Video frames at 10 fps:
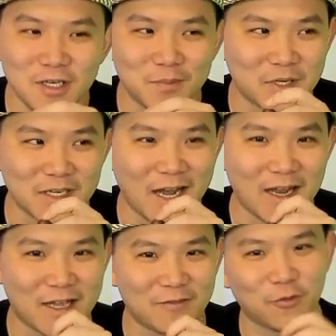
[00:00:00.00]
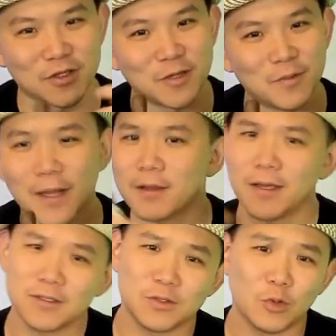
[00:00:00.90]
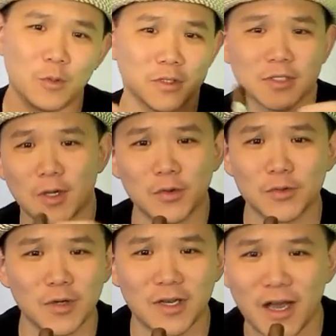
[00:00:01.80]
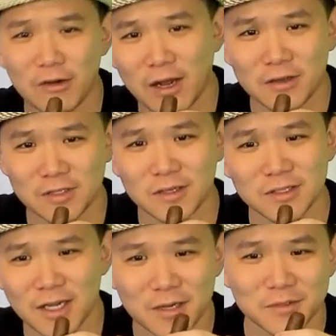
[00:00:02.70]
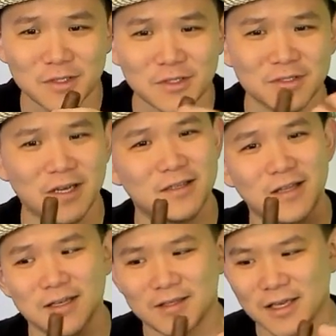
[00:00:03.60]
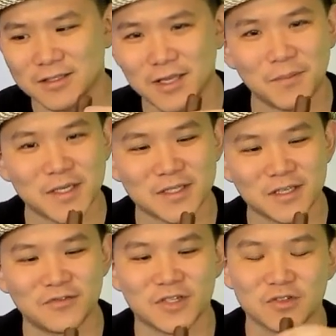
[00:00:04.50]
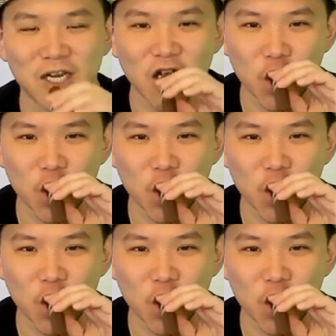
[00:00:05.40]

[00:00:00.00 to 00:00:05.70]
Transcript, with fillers: But not like for them, like that's normal. That's how we do it in our house all the time. So yeah, that that that makes a difference, right?